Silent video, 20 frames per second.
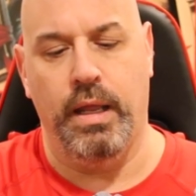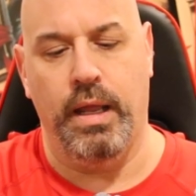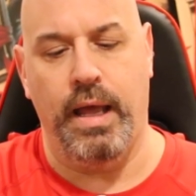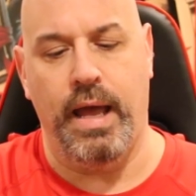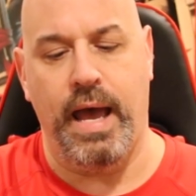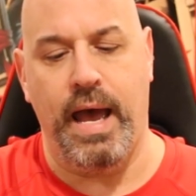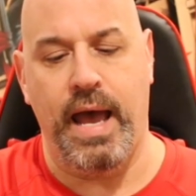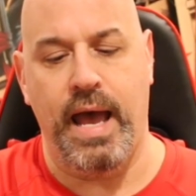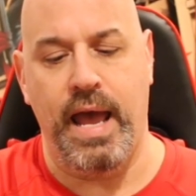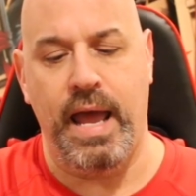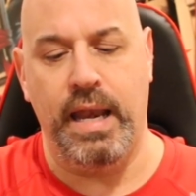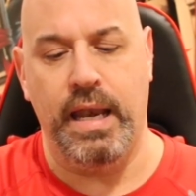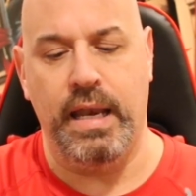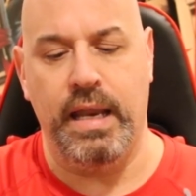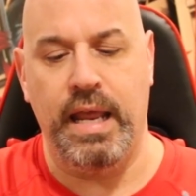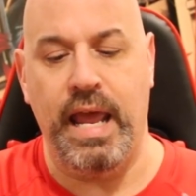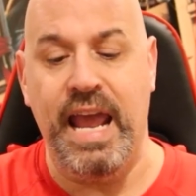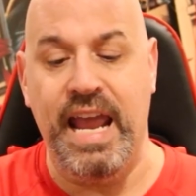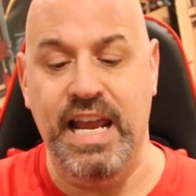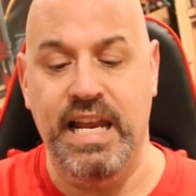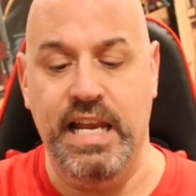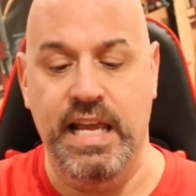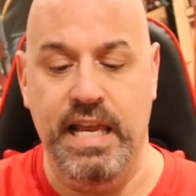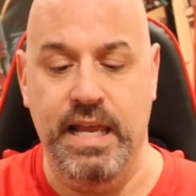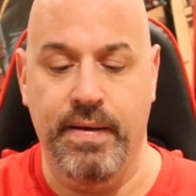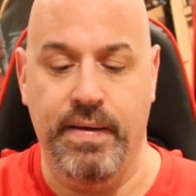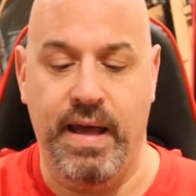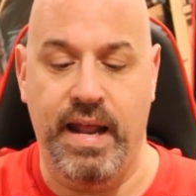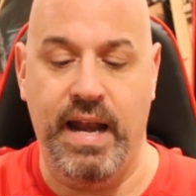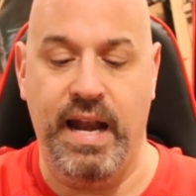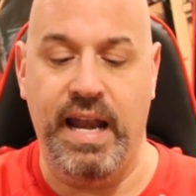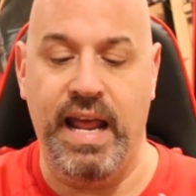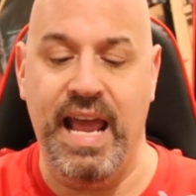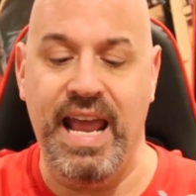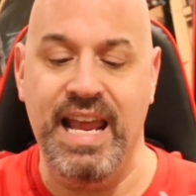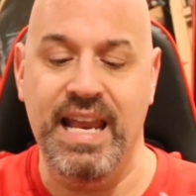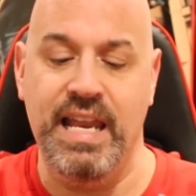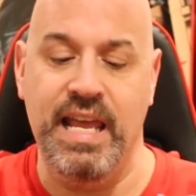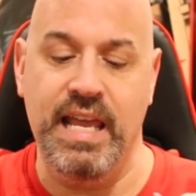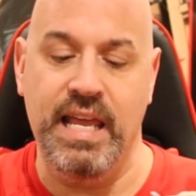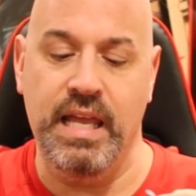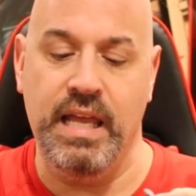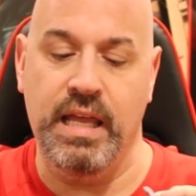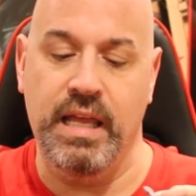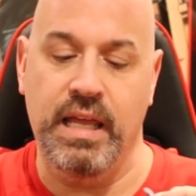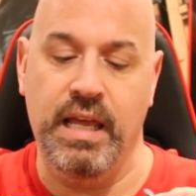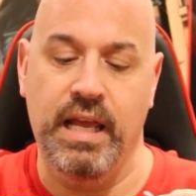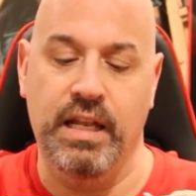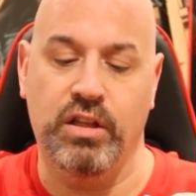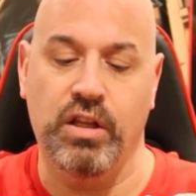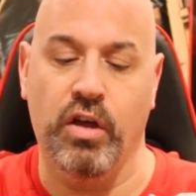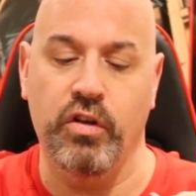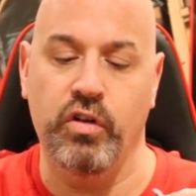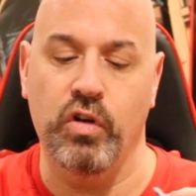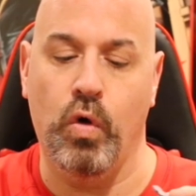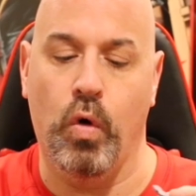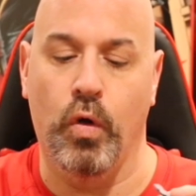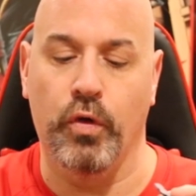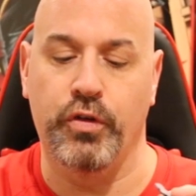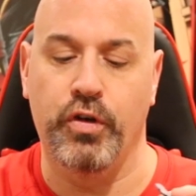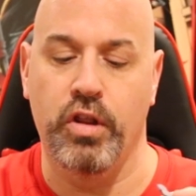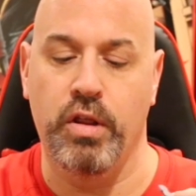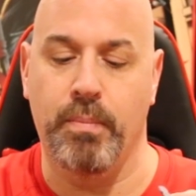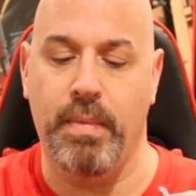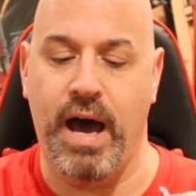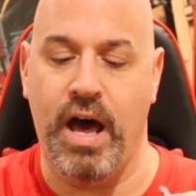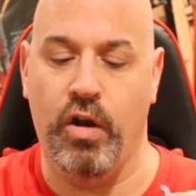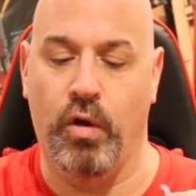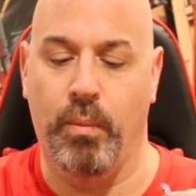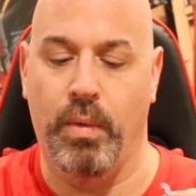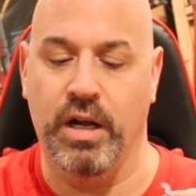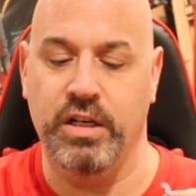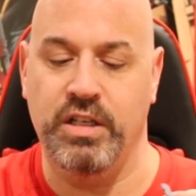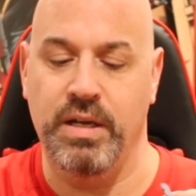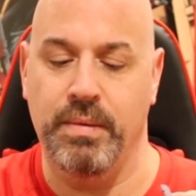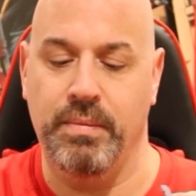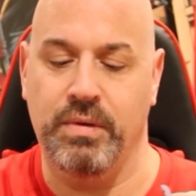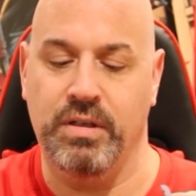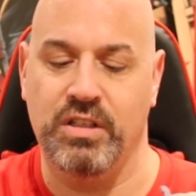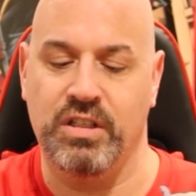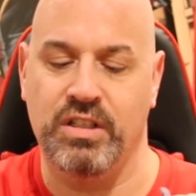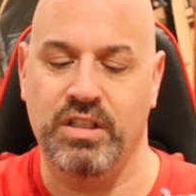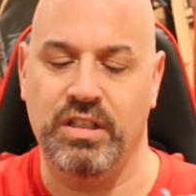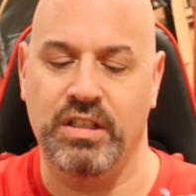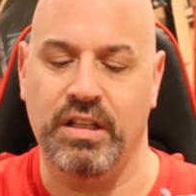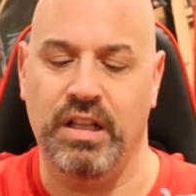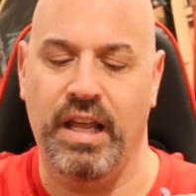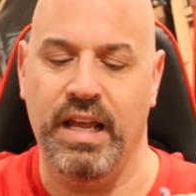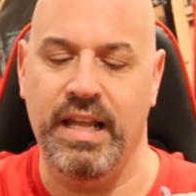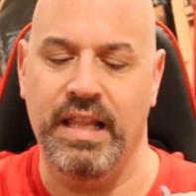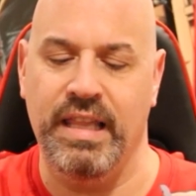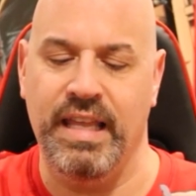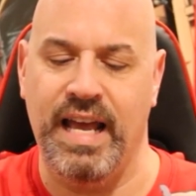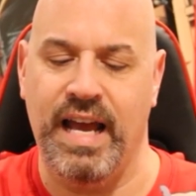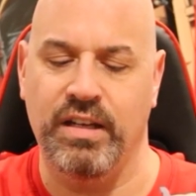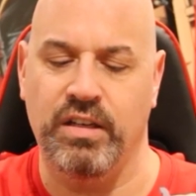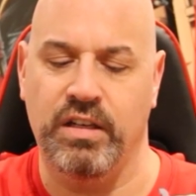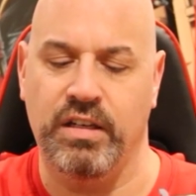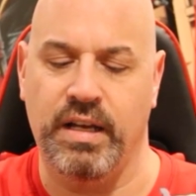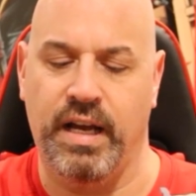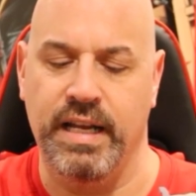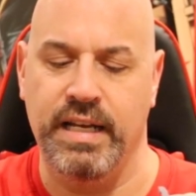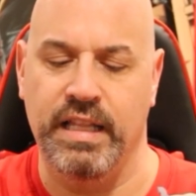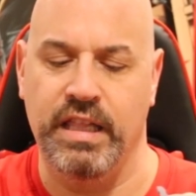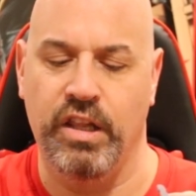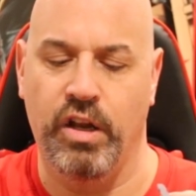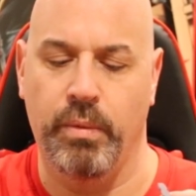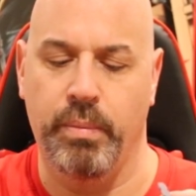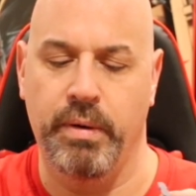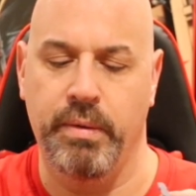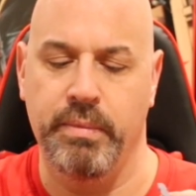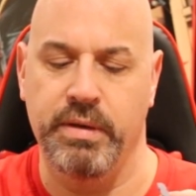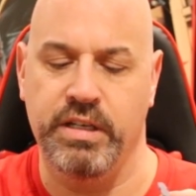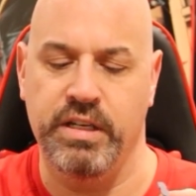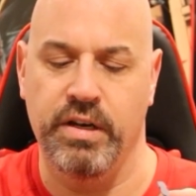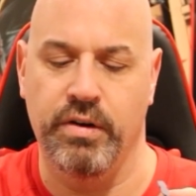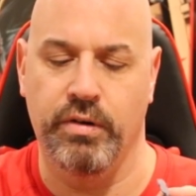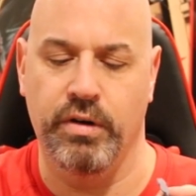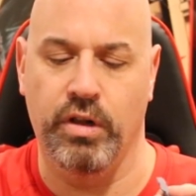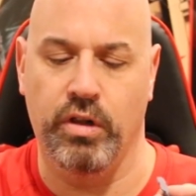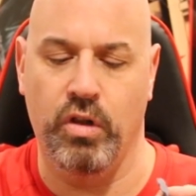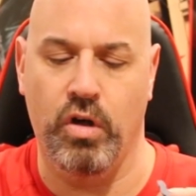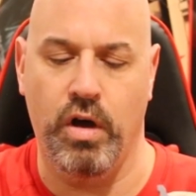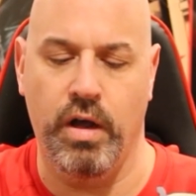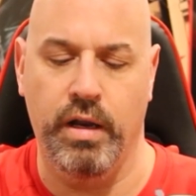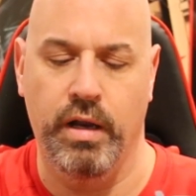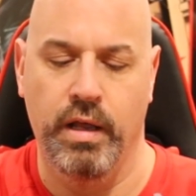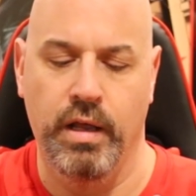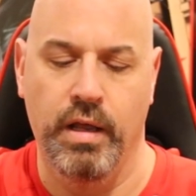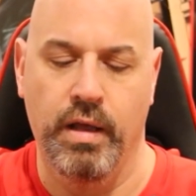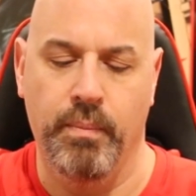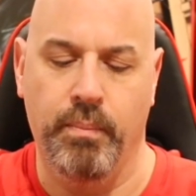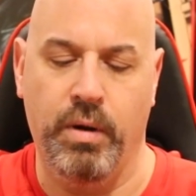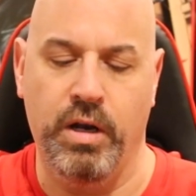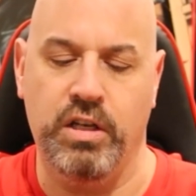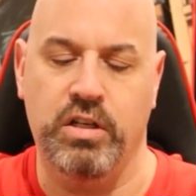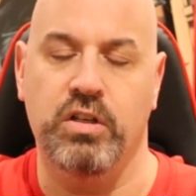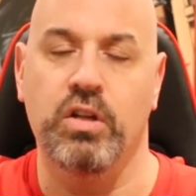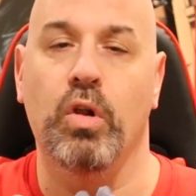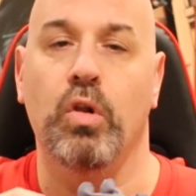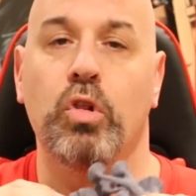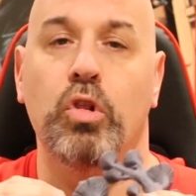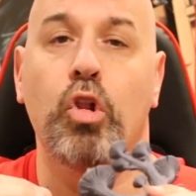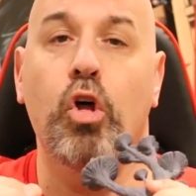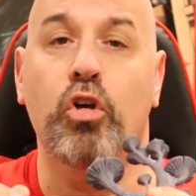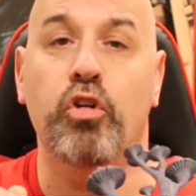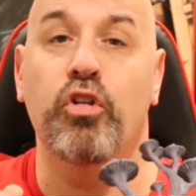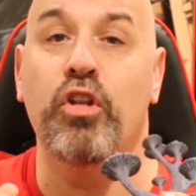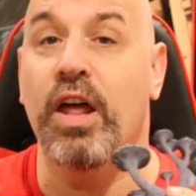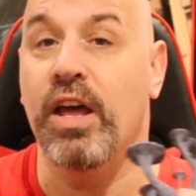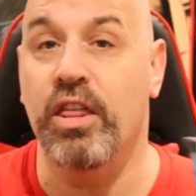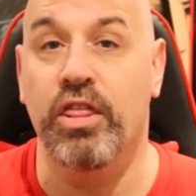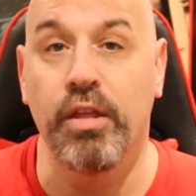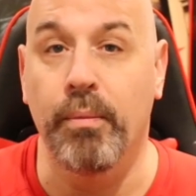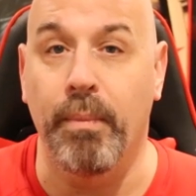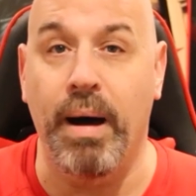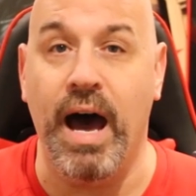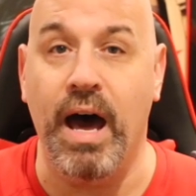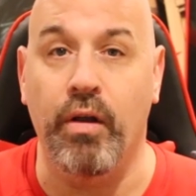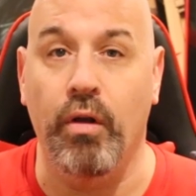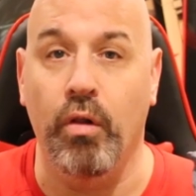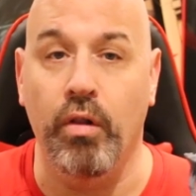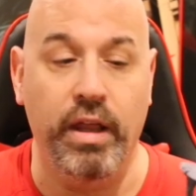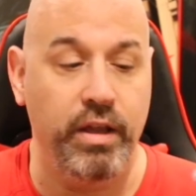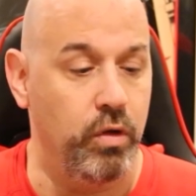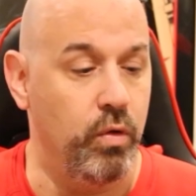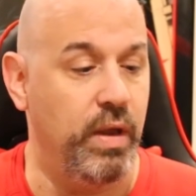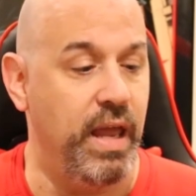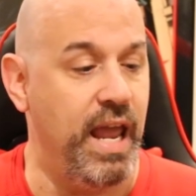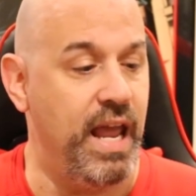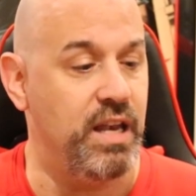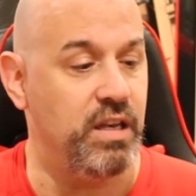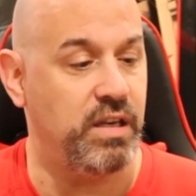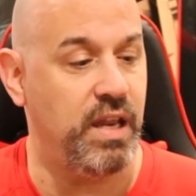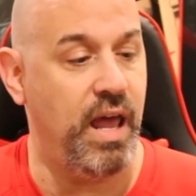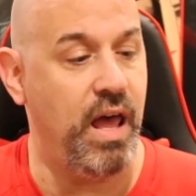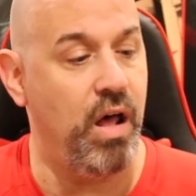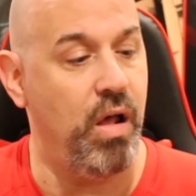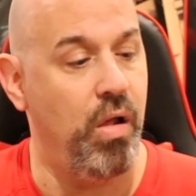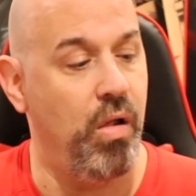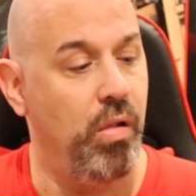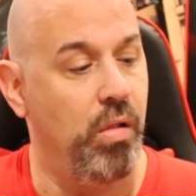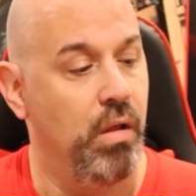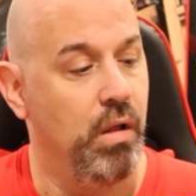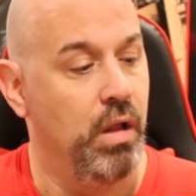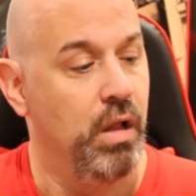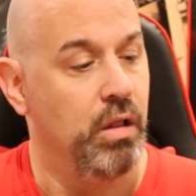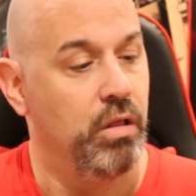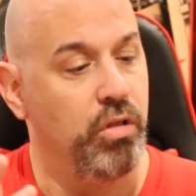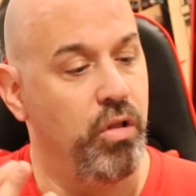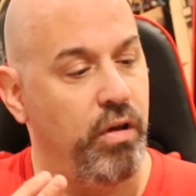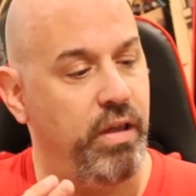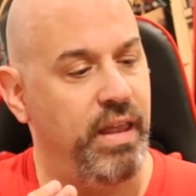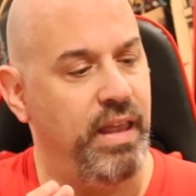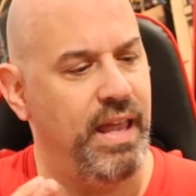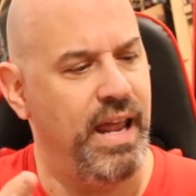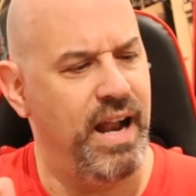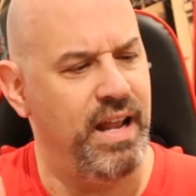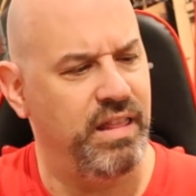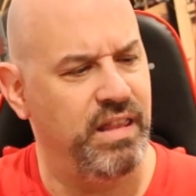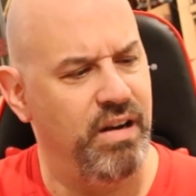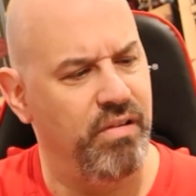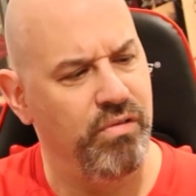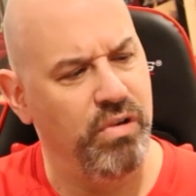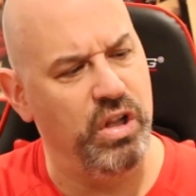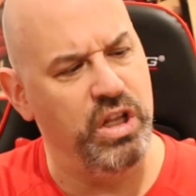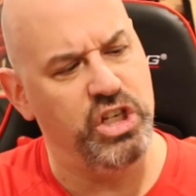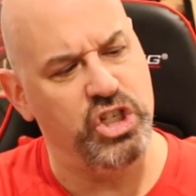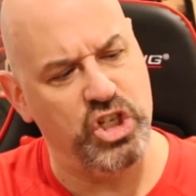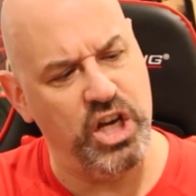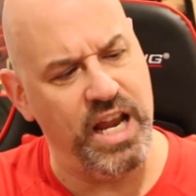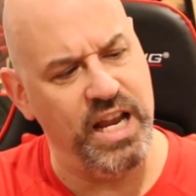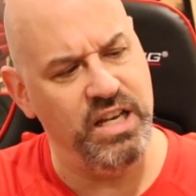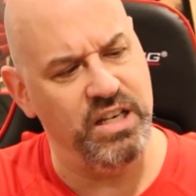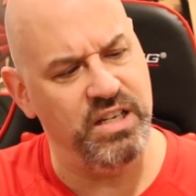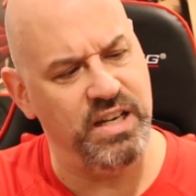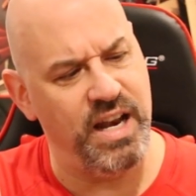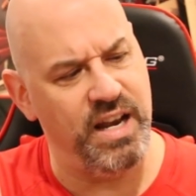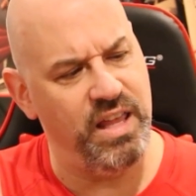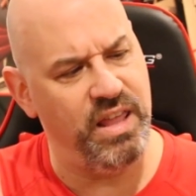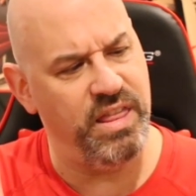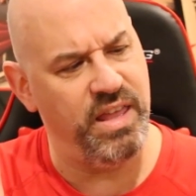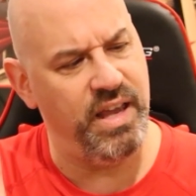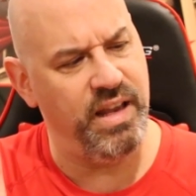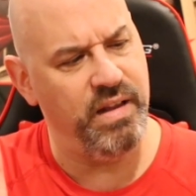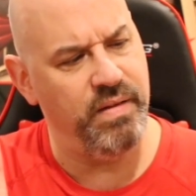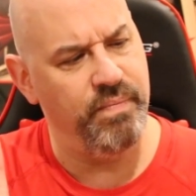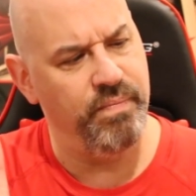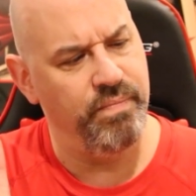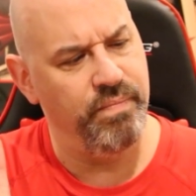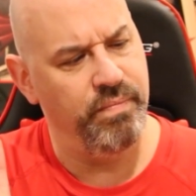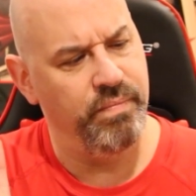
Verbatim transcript: at 80, and at 80, it doesn't alter the model much. It slightly adds a tiny little bit of material on, but it still looks like the model. Like you can't tell looking at it that really changed anything.